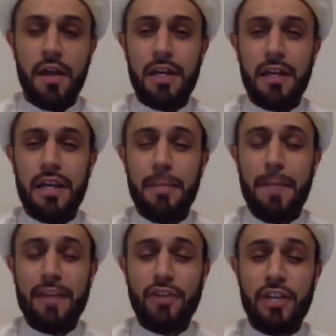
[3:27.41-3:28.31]
he
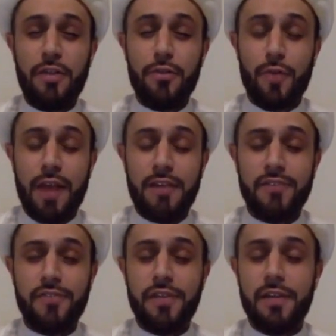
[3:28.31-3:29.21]
meant he
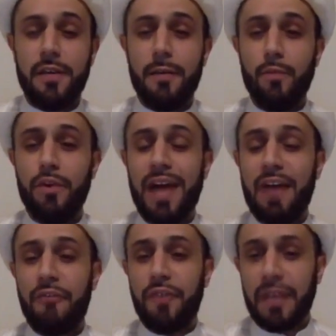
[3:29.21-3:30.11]
threatens the
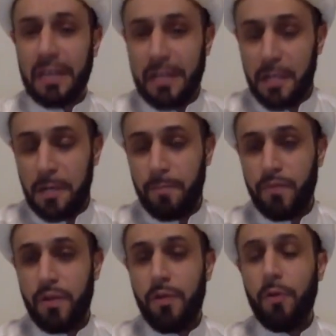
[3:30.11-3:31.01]
munafiqeen
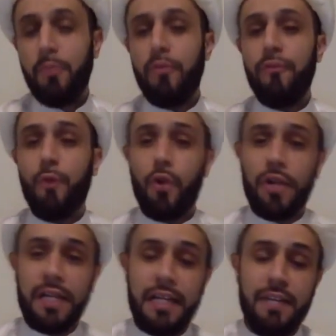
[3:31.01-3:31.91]
before
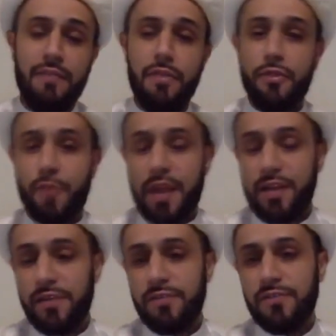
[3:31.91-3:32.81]
he even
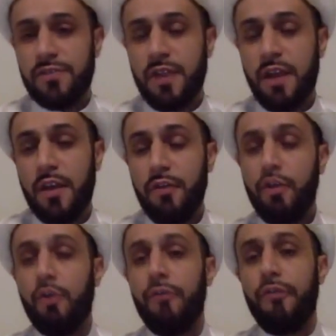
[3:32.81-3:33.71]
threatens the
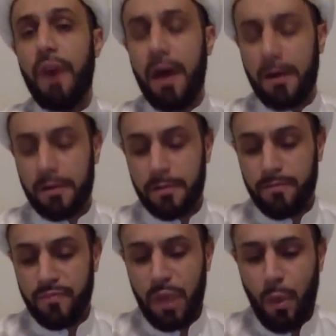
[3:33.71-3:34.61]
kuffar.
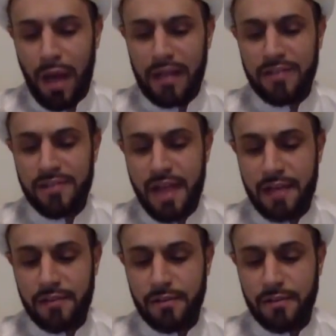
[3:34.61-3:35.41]
Now, why is that?